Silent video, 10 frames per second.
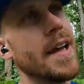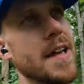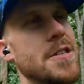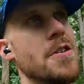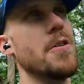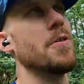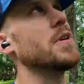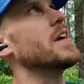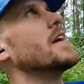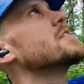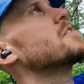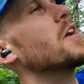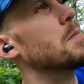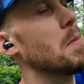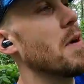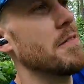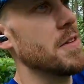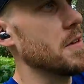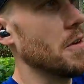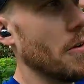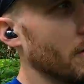And so you got sun up above you